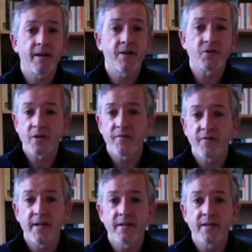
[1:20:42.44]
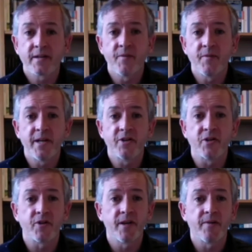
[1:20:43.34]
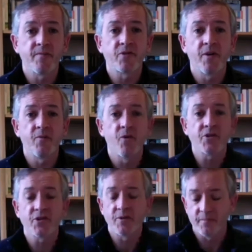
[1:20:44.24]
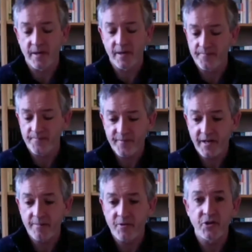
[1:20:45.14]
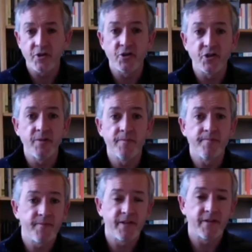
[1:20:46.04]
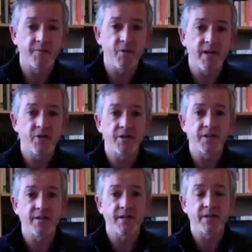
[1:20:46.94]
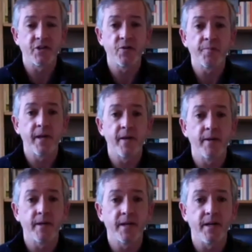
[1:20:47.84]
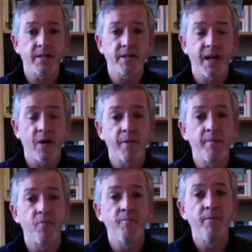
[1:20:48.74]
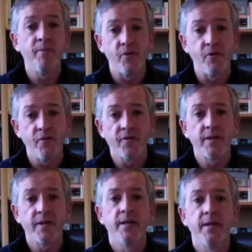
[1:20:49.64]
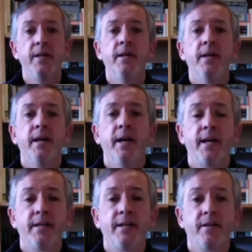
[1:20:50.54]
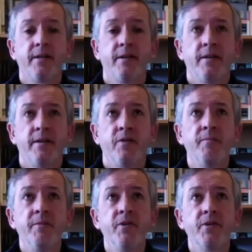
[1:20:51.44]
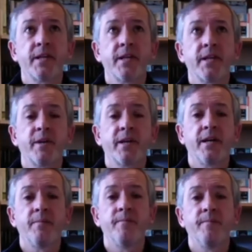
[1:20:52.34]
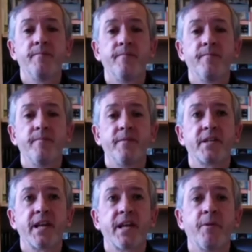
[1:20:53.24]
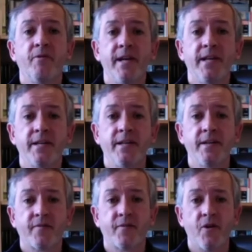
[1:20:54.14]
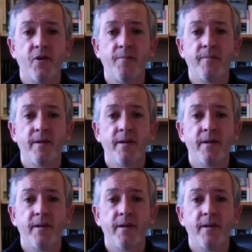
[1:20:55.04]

try and find some information. Try and try and watch some um, clips on YouTube. There's some quite interesting things to do with period dance and how people move, and the music has become separated from